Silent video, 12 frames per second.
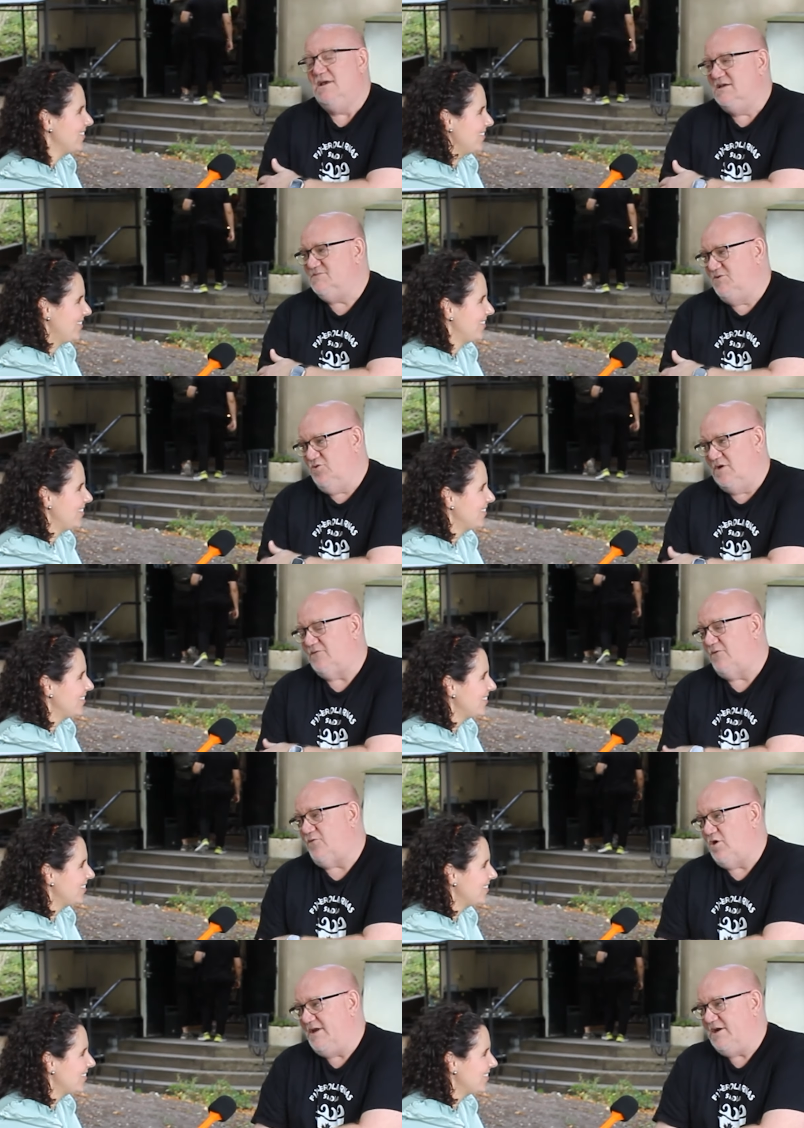Speaker 1: He's been doing it for
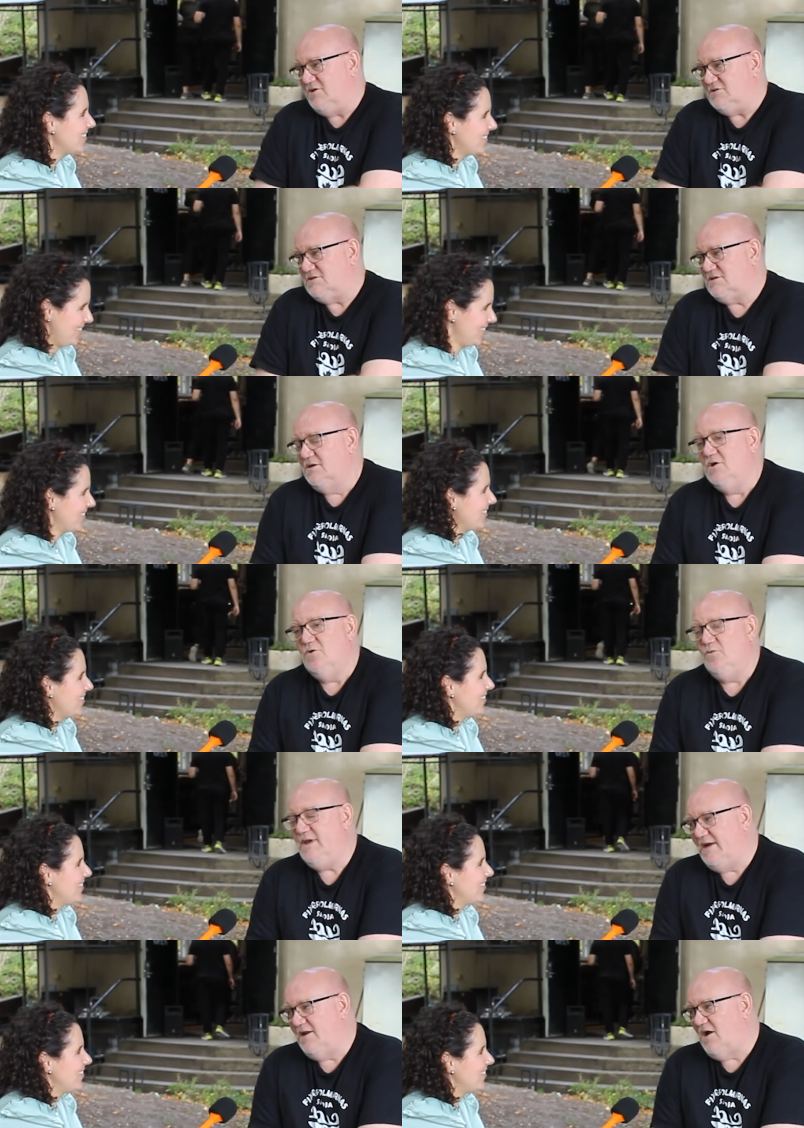forty years.
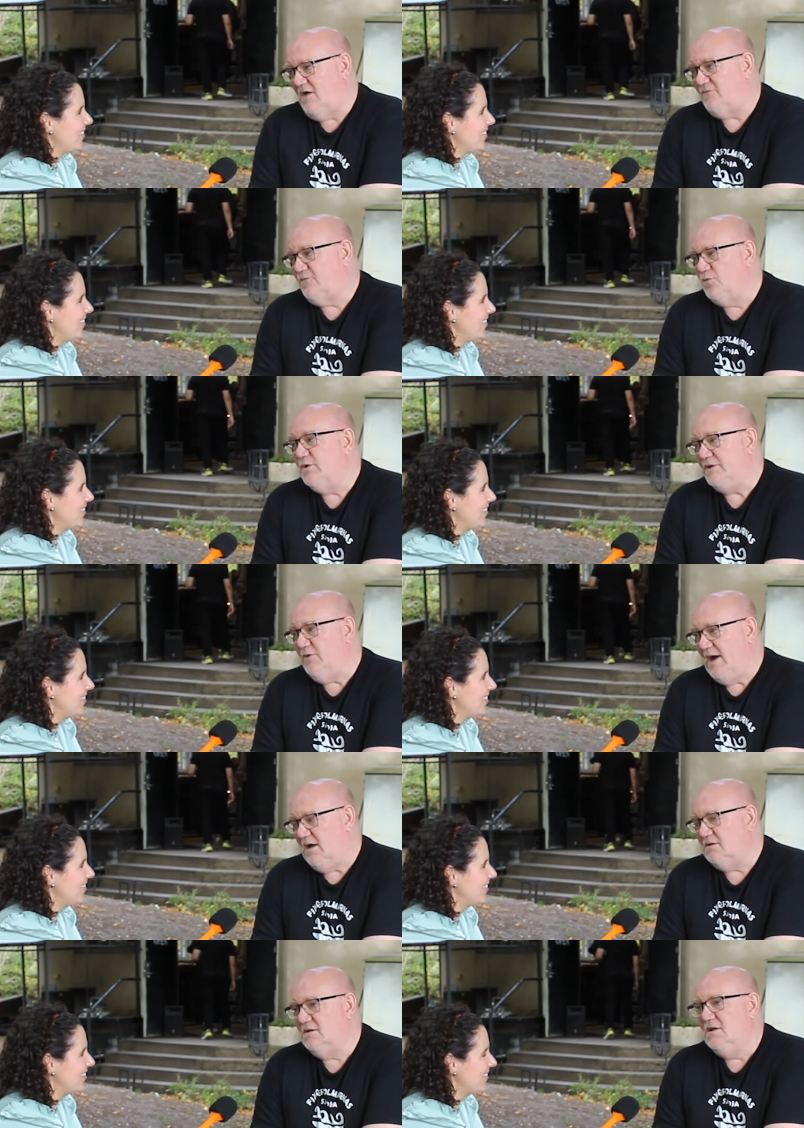We hit it off really
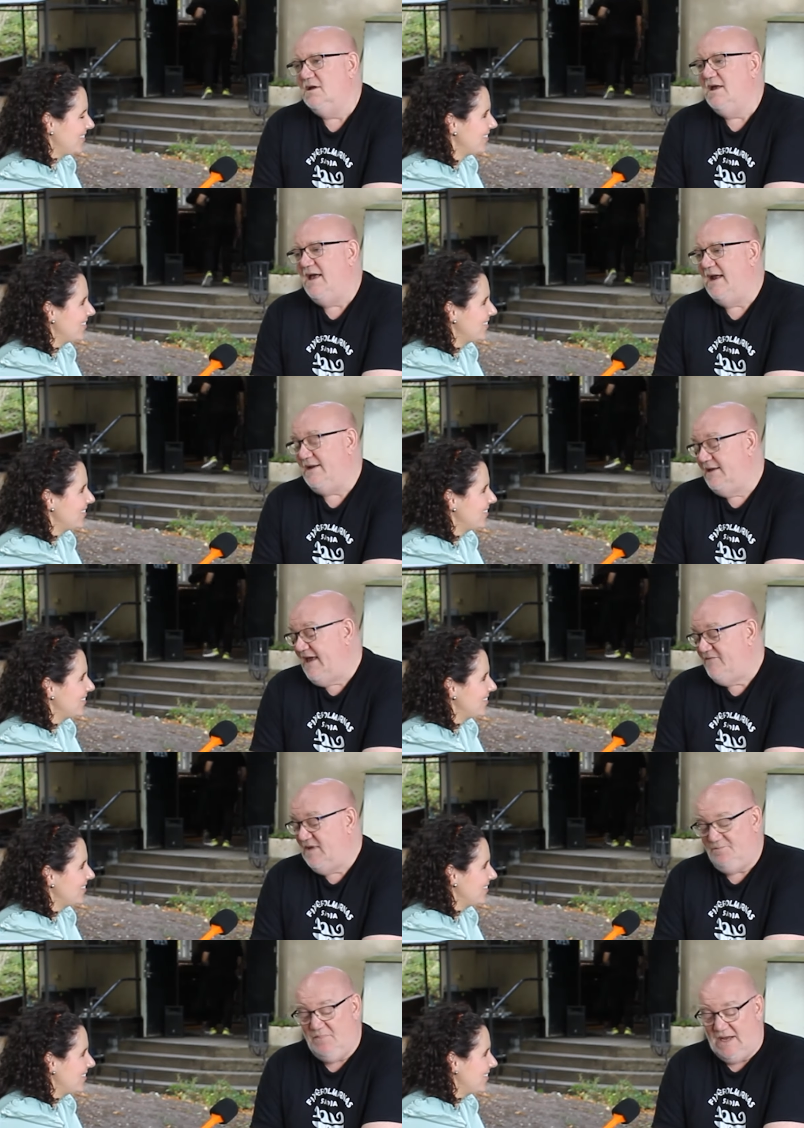well. And he
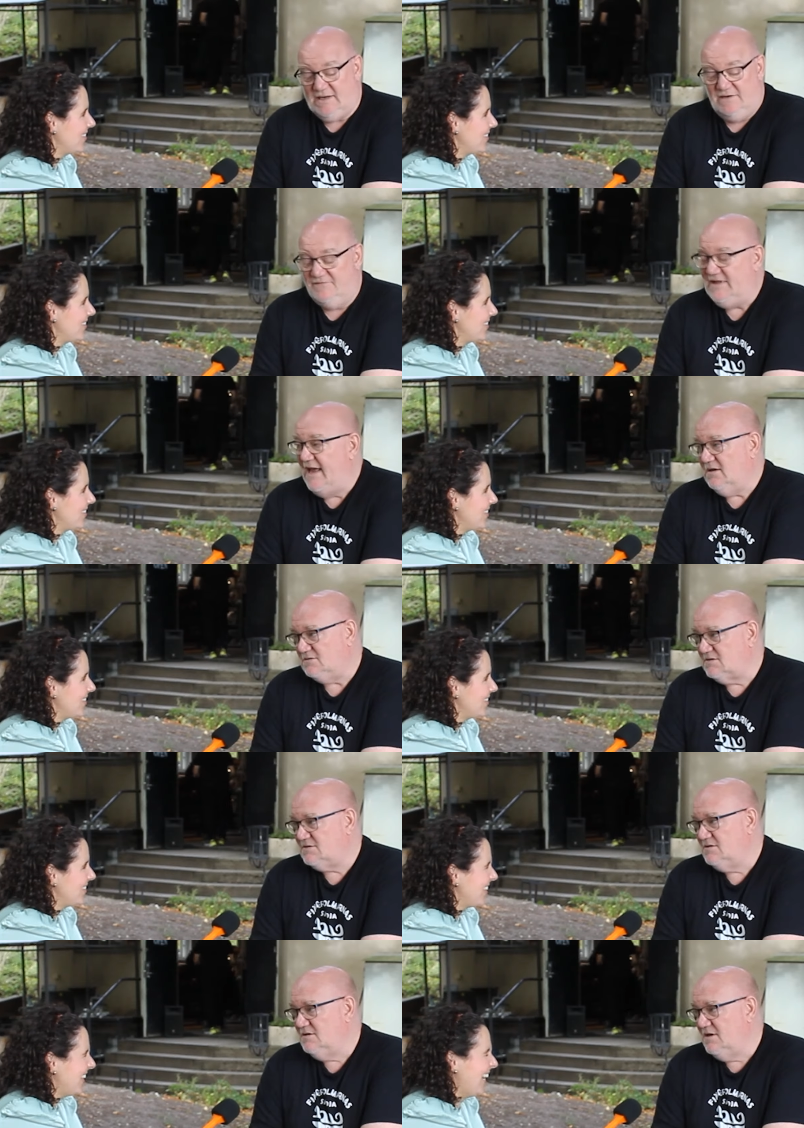gave me a bucket of
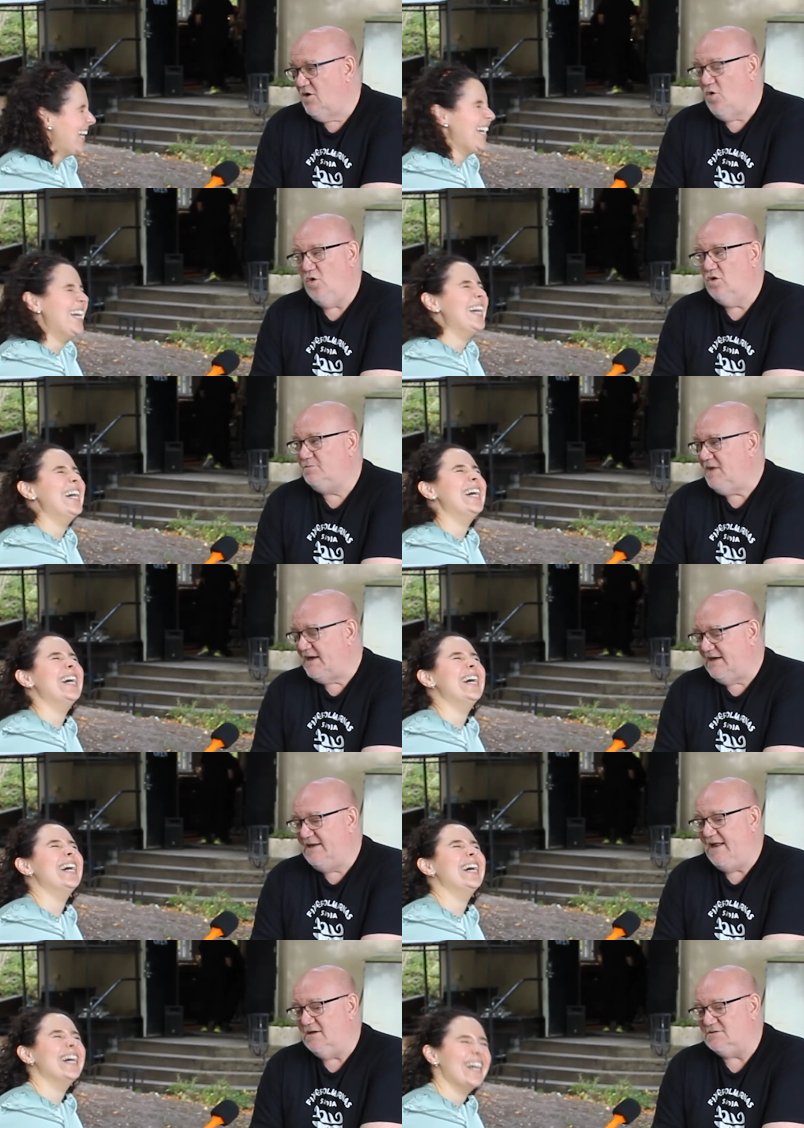nails. Old
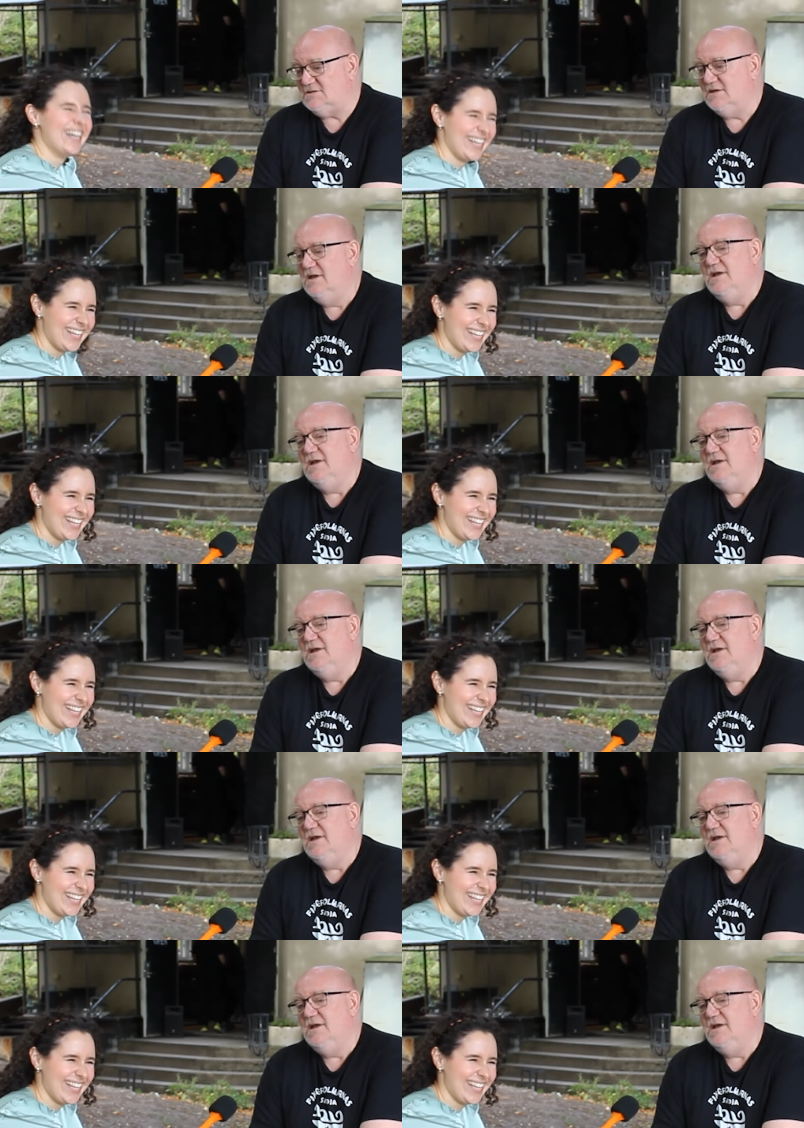bucket of nails.